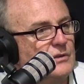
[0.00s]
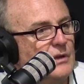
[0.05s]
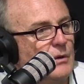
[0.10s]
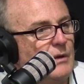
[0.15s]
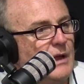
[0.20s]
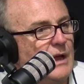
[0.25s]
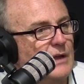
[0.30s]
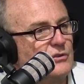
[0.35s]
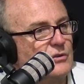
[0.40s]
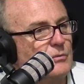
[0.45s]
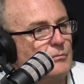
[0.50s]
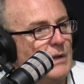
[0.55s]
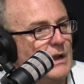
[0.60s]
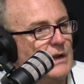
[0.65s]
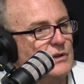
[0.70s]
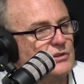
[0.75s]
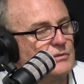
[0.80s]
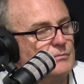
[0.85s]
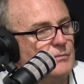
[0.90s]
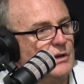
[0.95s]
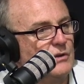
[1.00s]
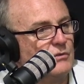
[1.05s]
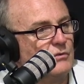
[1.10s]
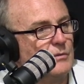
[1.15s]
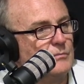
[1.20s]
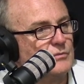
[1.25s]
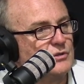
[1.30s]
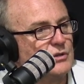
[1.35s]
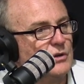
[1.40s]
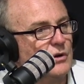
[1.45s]
so he had to manage the media
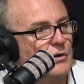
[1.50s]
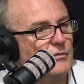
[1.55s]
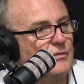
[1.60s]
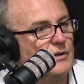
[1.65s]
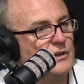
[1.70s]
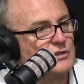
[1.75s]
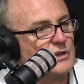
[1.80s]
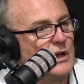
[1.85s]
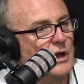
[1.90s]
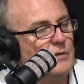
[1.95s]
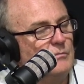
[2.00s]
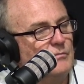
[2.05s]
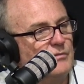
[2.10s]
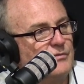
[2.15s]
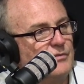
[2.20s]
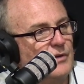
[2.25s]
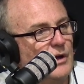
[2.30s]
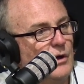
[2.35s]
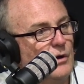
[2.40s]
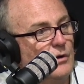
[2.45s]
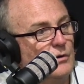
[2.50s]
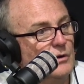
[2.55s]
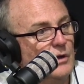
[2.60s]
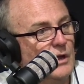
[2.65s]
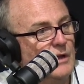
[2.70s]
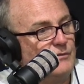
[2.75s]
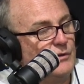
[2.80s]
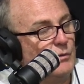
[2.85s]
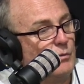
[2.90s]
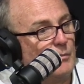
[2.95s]
himself. His home phone,
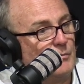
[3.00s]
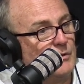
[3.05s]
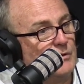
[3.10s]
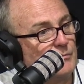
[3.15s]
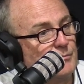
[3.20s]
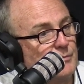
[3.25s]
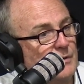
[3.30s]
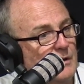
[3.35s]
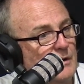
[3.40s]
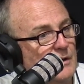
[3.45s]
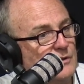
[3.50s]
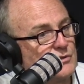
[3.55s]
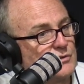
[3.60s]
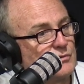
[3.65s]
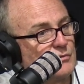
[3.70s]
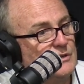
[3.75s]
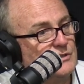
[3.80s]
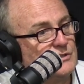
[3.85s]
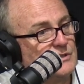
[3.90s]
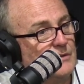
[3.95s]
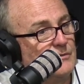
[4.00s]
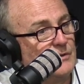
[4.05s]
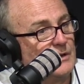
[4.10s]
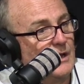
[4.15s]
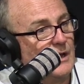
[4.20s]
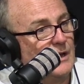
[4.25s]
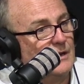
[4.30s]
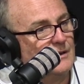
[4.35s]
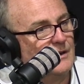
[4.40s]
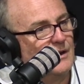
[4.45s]
if you want me to repeat, it's
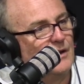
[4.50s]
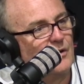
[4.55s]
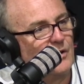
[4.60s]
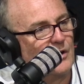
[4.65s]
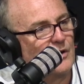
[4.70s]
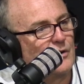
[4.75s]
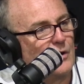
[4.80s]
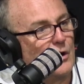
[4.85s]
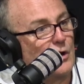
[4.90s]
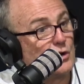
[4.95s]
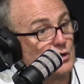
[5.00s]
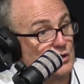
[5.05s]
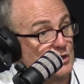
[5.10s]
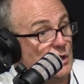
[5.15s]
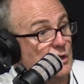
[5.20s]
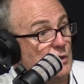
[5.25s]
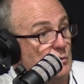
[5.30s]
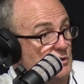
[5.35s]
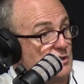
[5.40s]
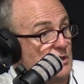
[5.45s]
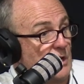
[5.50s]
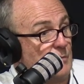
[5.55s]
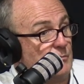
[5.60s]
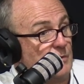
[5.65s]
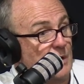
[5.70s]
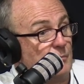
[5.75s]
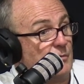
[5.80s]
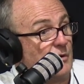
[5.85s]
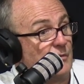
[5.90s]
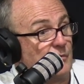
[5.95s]
378. I could tell you his
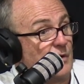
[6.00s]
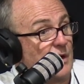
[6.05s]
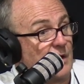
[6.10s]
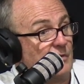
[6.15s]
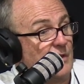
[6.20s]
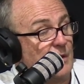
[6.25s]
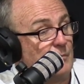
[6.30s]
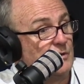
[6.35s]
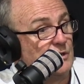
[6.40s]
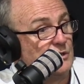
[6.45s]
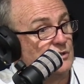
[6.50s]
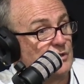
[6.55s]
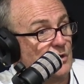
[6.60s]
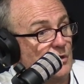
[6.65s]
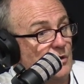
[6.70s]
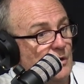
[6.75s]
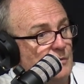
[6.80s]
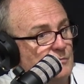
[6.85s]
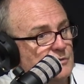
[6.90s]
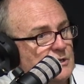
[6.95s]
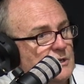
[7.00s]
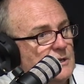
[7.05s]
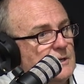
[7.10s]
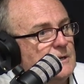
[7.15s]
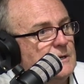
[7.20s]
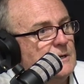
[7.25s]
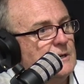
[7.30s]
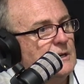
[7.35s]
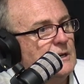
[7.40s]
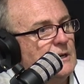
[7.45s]
home number. I've rung it that many times.
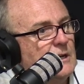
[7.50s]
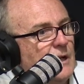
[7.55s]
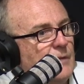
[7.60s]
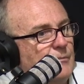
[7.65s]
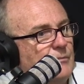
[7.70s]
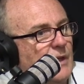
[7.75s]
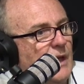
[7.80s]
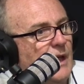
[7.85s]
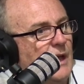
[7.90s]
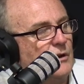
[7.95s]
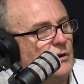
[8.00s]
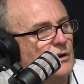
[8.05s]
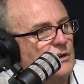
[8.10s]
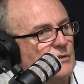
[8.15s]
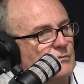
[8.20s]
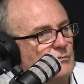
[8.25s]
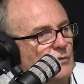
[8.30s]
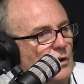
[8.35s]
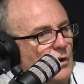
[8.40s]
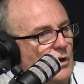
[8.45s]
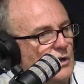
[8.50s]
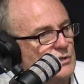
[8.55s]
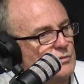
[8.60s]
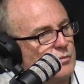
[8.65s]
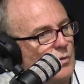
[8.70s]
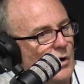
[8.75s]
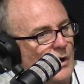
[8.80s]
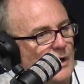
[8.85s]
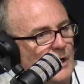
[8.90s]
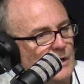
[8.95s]
And I didn't
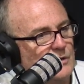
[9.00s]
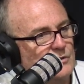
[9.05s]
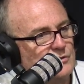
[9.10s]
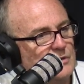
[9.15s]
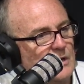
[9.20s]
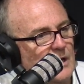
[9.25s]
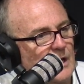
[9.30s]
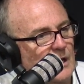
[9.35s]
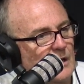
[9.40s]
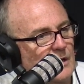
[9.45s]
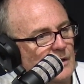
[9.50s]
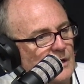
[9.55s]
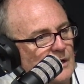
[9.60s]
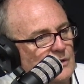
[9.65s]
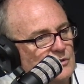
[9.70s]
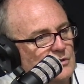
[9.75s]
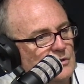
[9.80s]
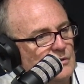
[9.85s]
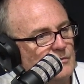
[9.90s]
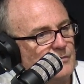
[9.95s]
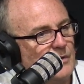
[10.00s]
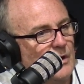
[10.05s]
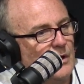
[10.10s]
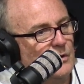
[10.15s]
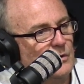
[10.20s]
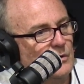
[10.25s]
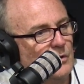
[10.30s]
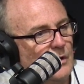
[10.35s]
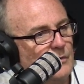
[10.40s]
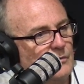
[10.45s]
realise why Alan answered the
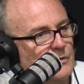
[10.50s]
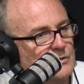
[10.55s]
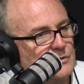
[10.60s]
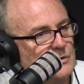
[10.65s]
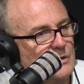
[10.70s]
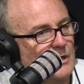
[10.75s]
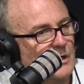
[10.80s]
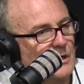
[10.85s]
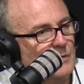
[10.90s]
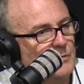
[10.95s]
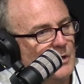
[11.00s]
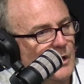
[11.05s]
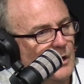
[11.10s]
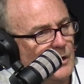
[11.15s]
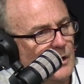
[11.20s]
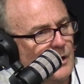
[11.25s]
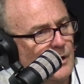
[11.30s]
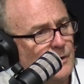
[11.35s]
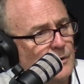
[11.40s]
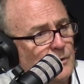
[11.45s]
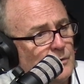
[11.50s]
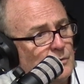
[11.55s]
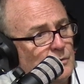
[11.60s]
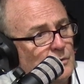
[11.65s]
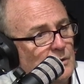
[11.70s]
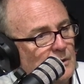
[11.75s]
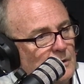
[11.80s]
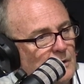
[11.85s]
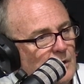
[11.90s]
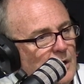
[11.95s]
phone like this at home.
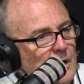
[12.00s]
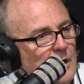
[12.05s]
Hello?